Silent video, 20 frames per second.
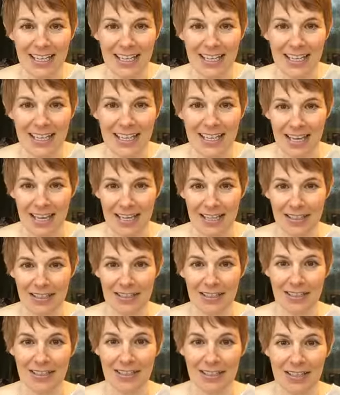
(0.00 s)

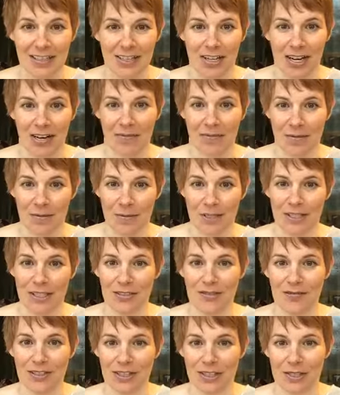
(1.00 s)
guys, it's Sarah from Miss
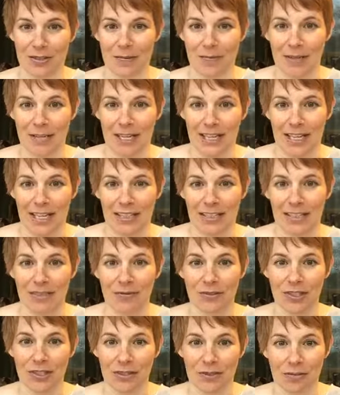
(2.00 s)
Adventure Pants
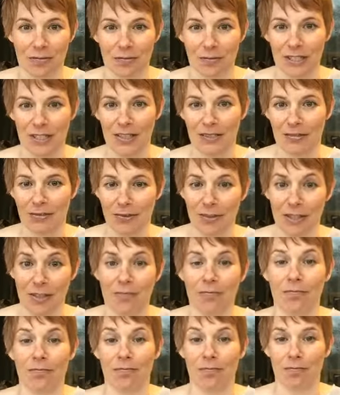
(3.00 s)
with your weekly,
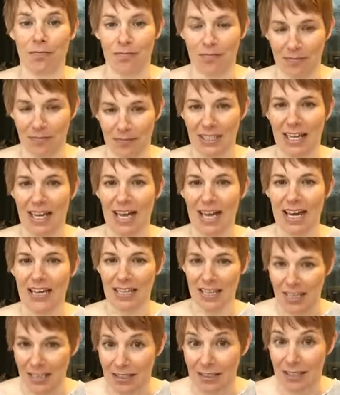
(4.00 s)
I
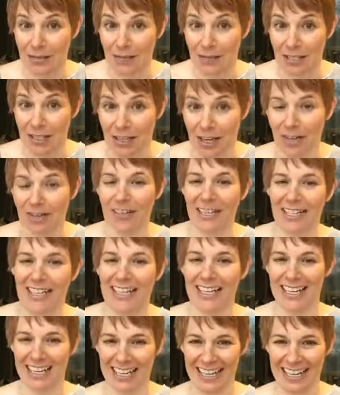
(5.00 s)
can't speak already,